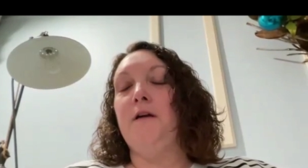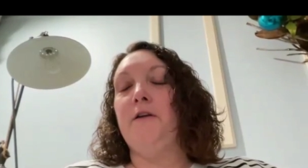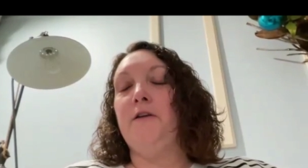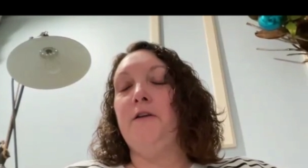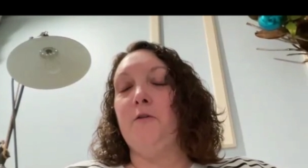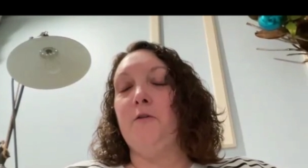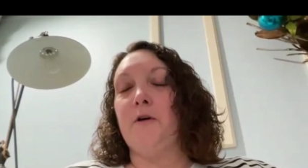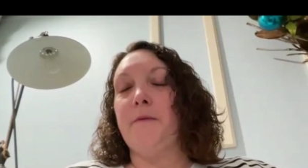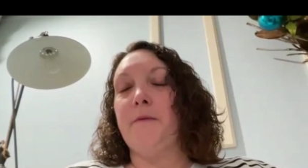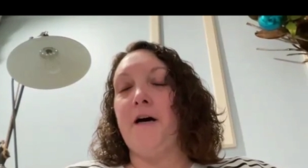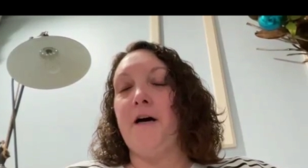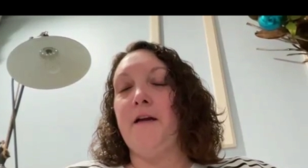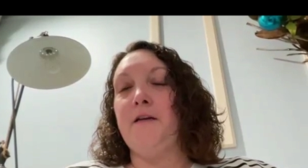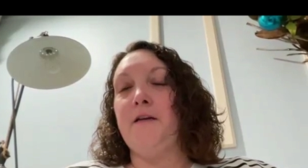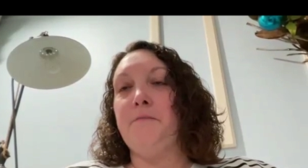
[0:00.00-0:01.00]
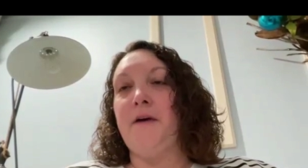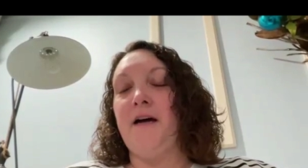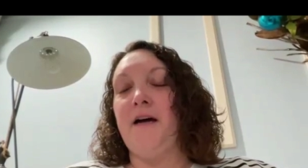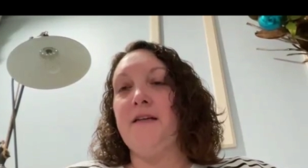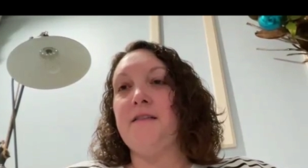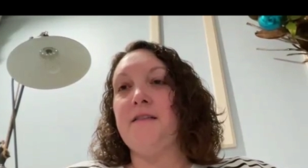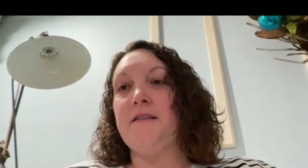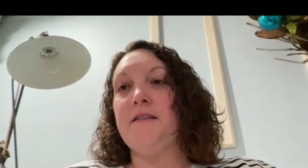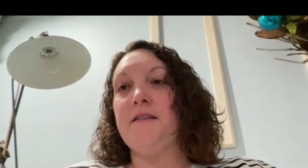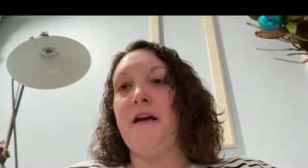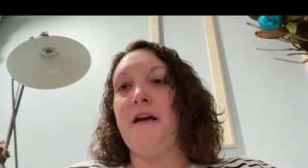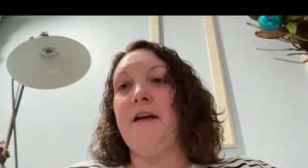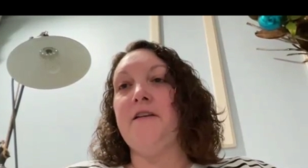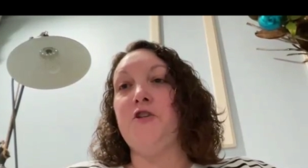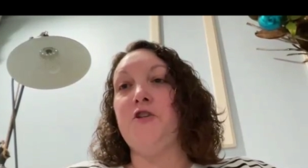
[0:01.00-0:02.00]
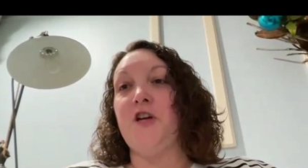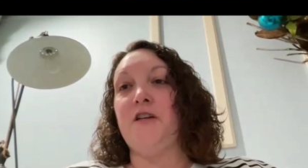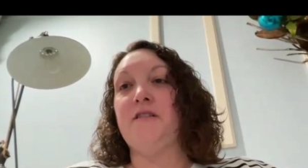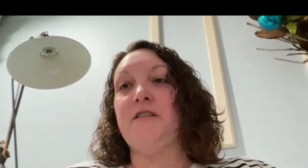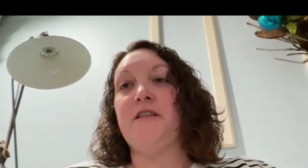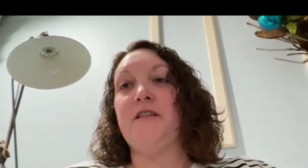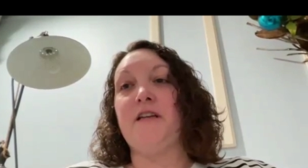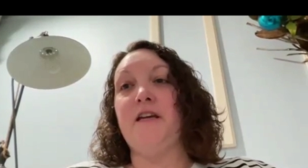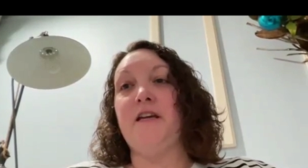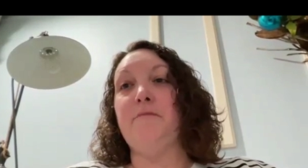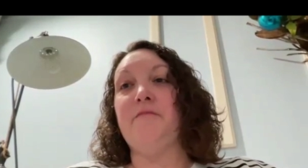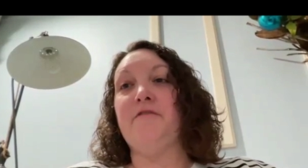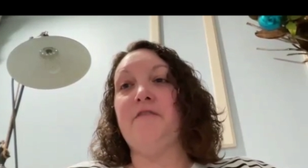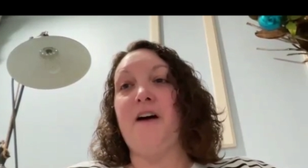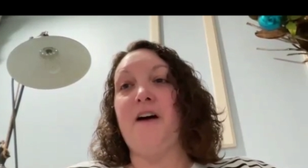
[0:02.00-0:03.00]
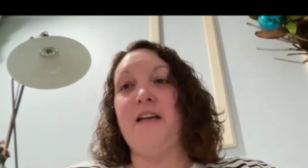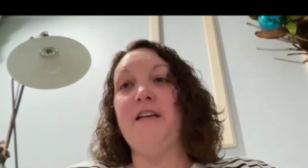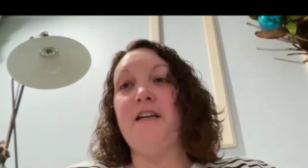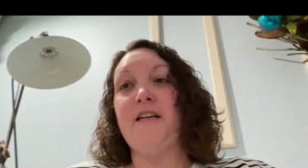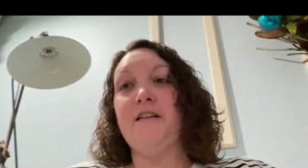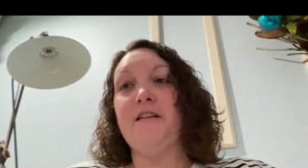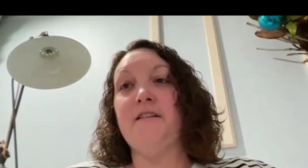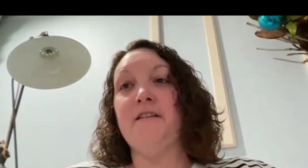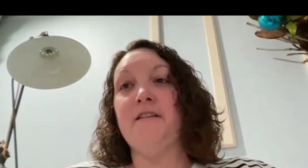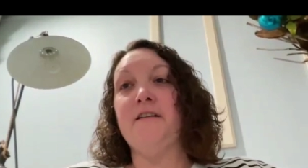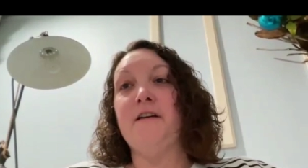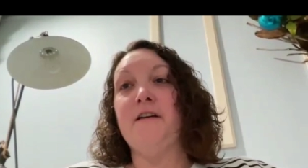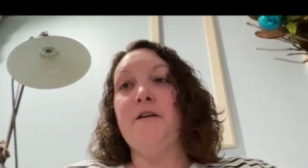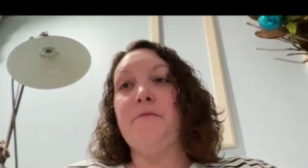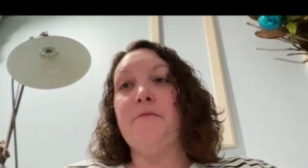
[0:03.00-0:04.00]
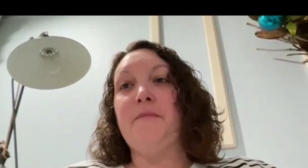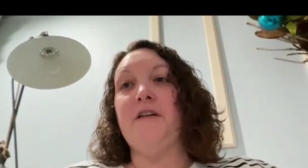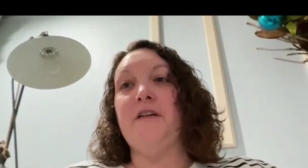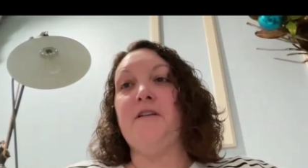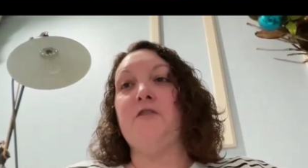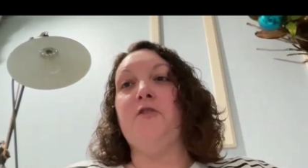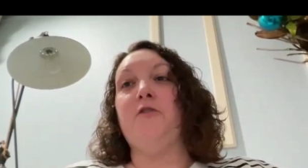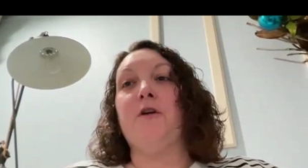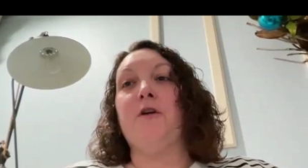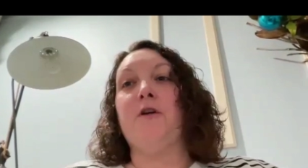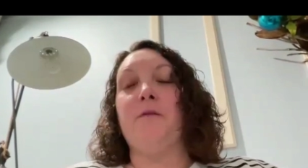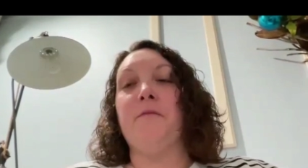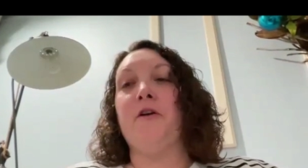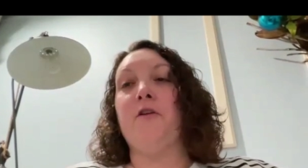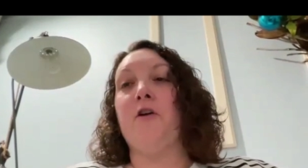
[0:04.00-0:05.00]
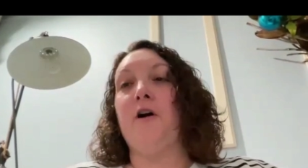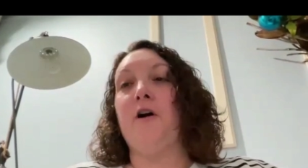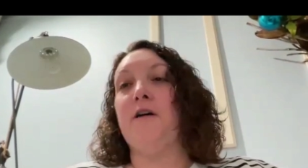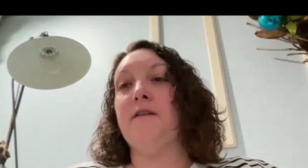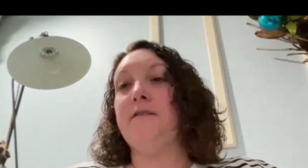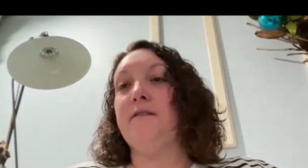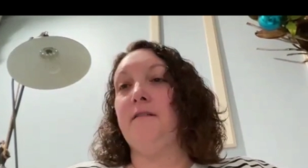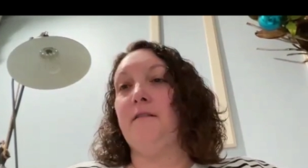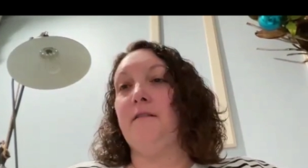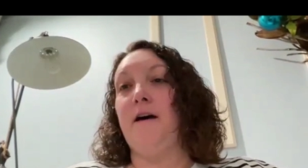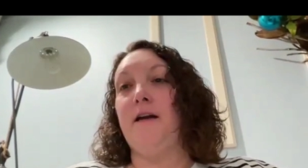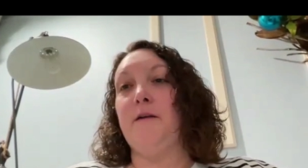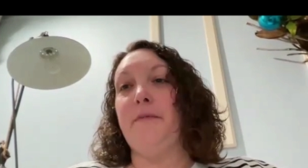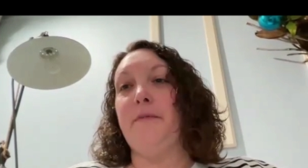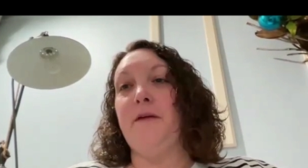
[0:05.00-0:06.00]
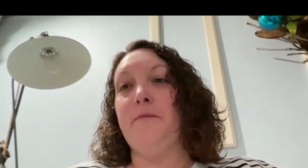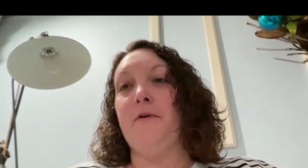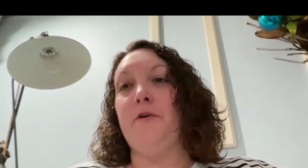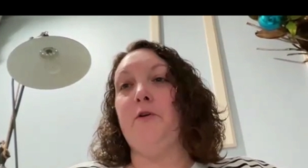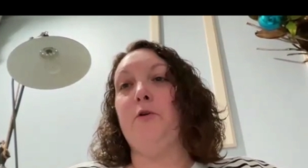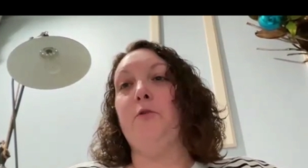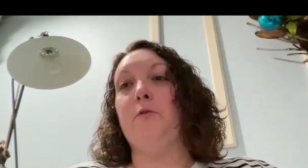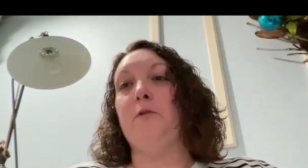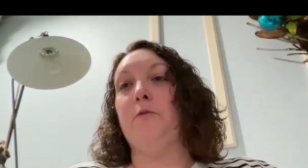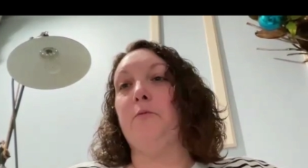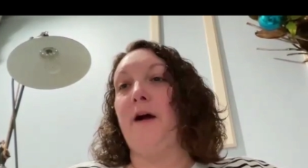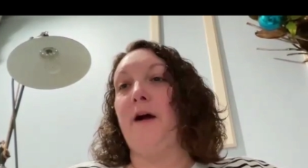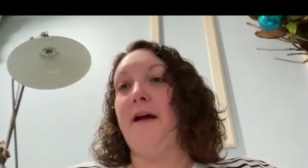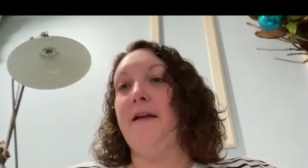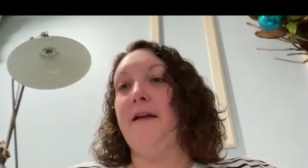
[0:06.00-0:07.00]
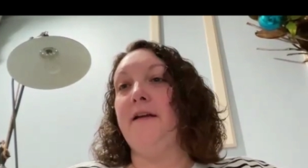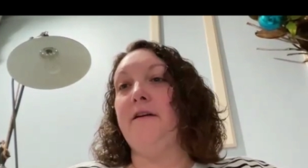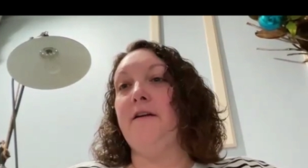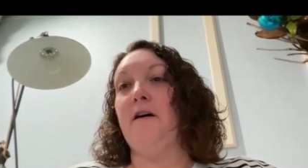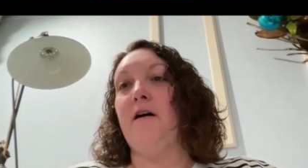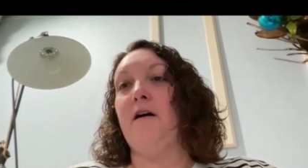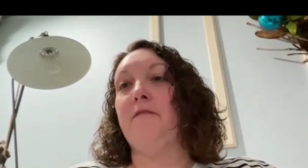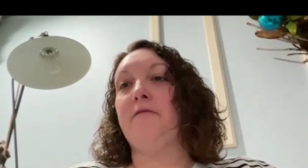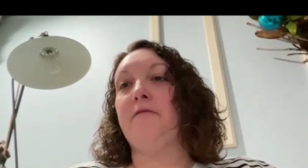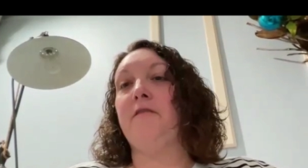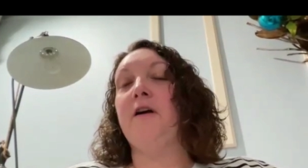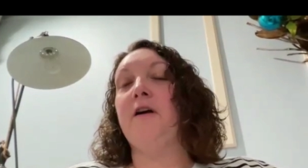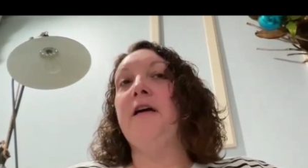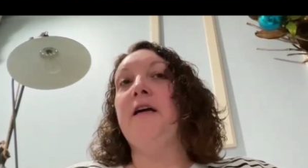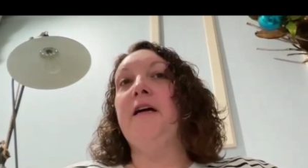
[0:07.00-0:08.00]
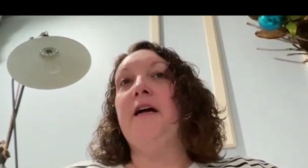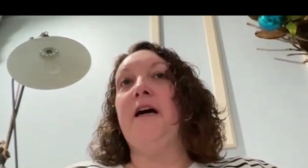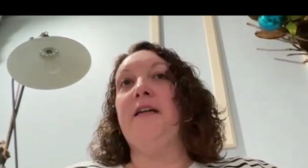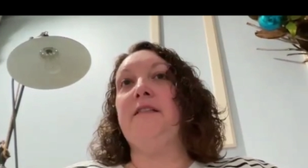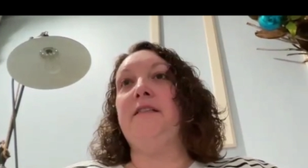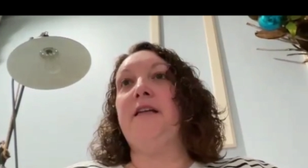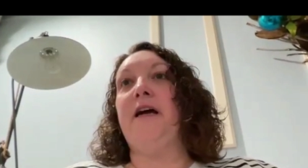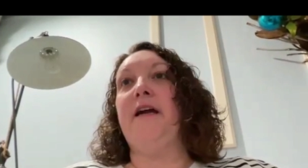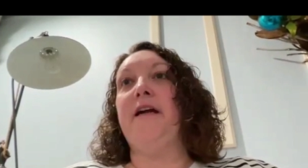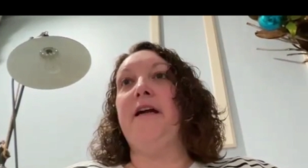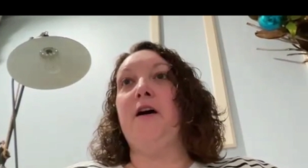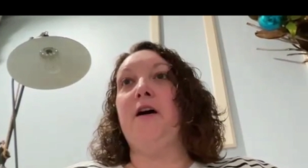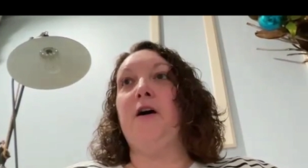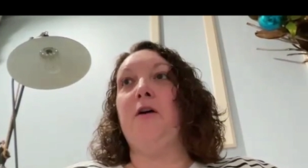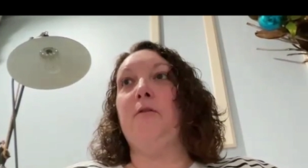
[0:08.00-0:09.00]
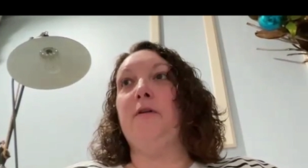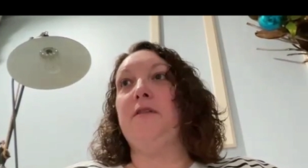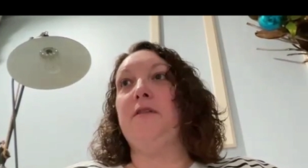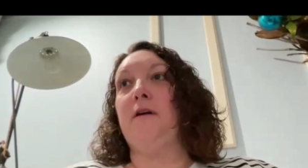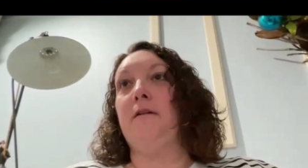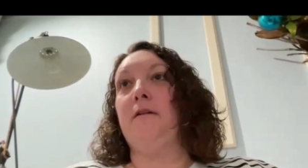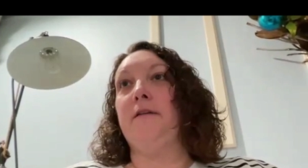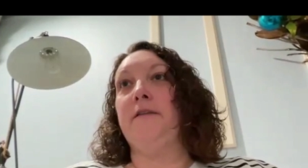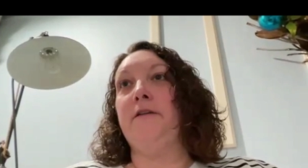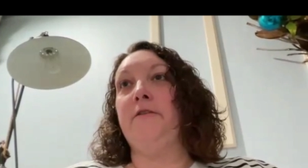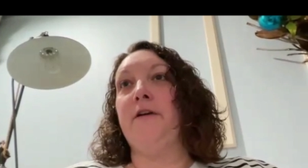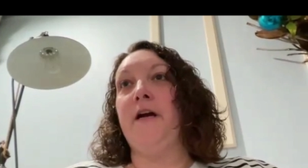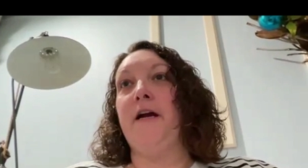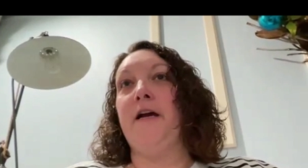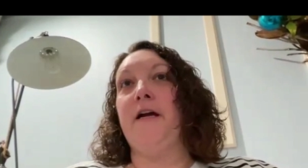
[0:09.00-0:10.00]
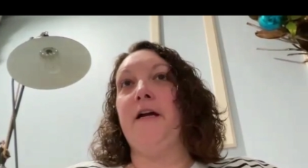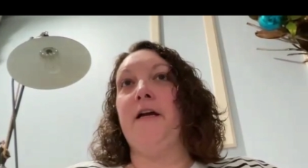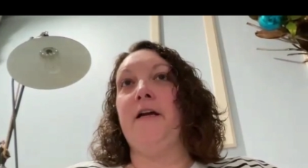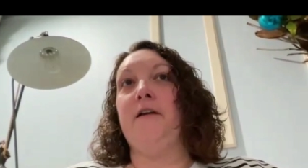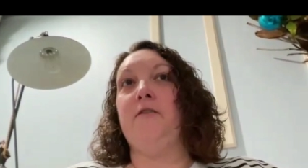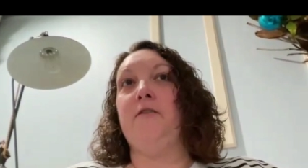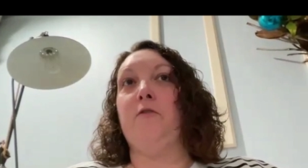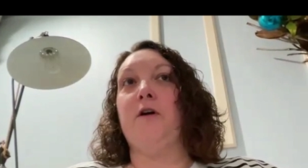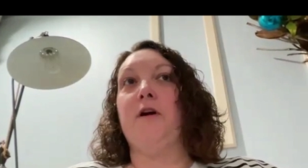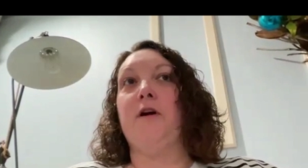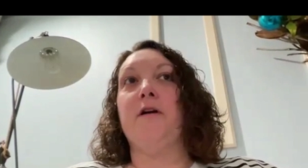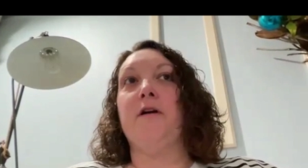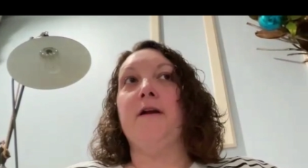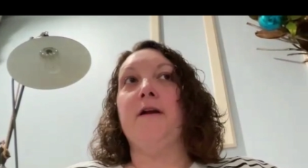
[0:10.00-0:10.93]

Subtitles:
your body best, and just keep fighting, because you'll come across a lot of people who will write it off and say, oh, it's all in your head, or